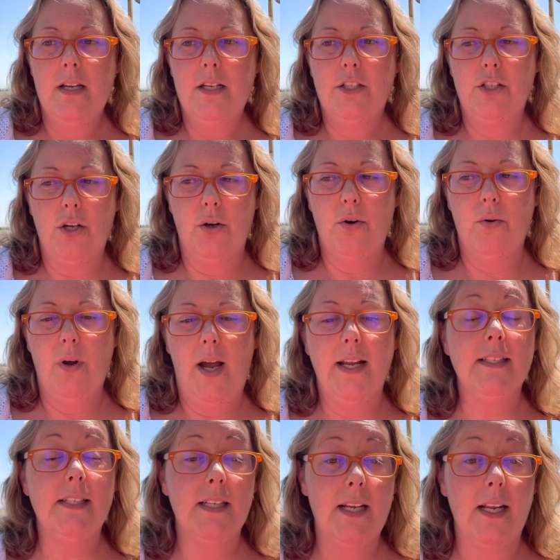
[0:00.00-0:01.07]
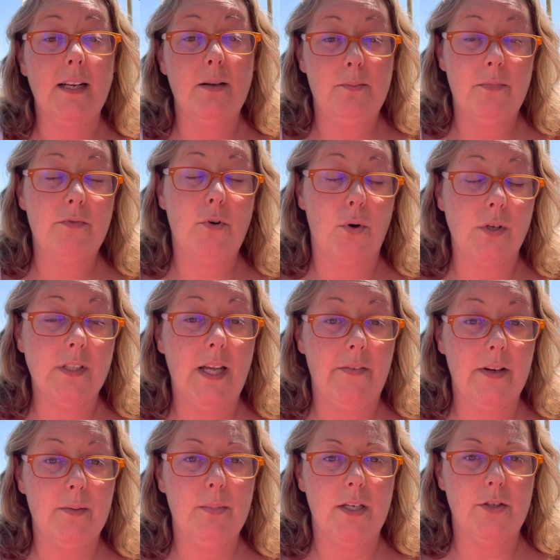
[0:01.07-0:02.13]
So I did end up, of course,
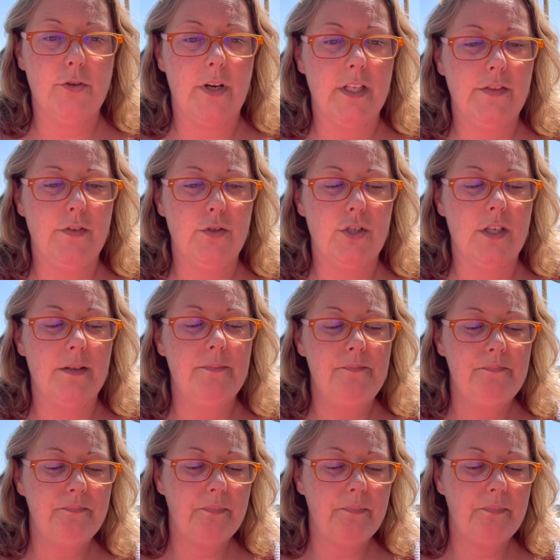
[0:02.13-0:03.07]
having a blood transfusion.